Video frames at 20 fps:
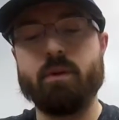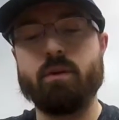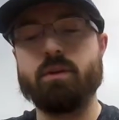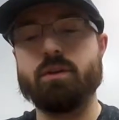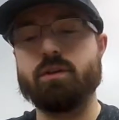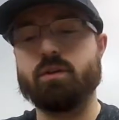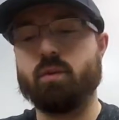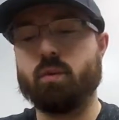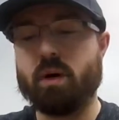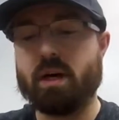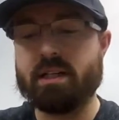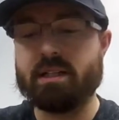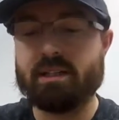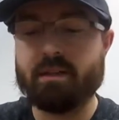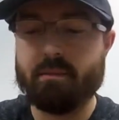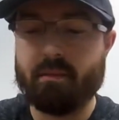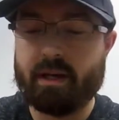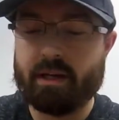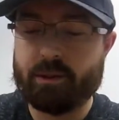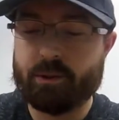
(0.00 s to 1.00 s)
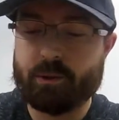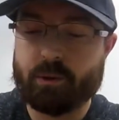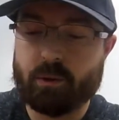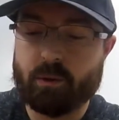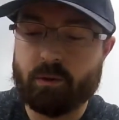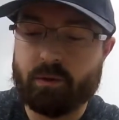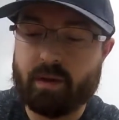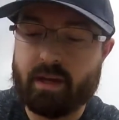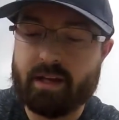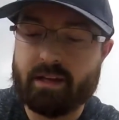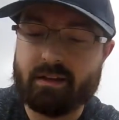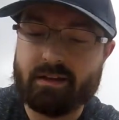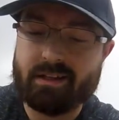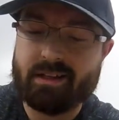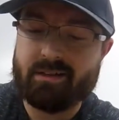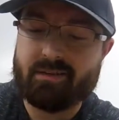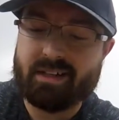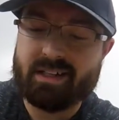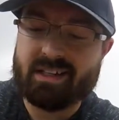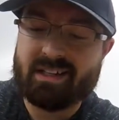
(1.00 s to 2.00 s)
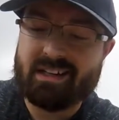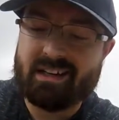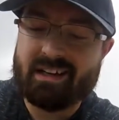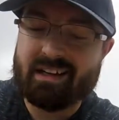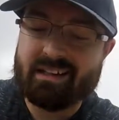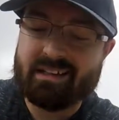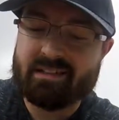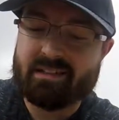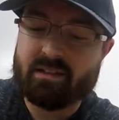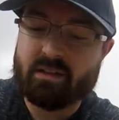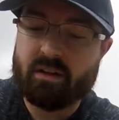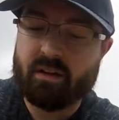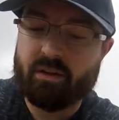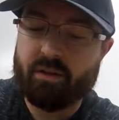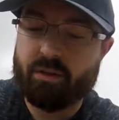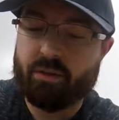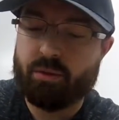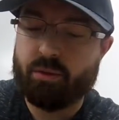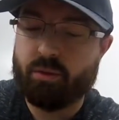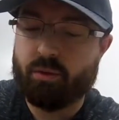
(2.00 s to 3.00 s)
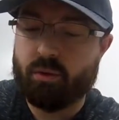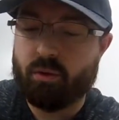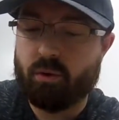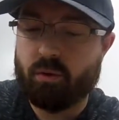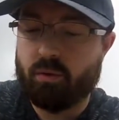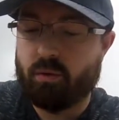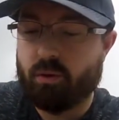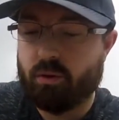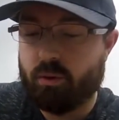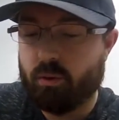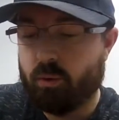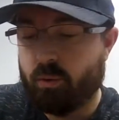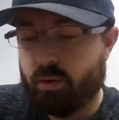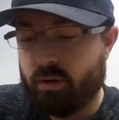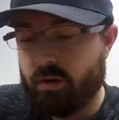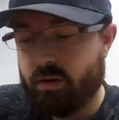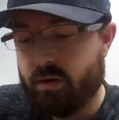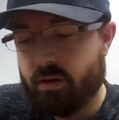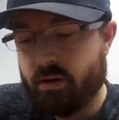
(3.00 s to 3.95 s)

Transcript: You just want to make sure that you're giving it a nice, thorough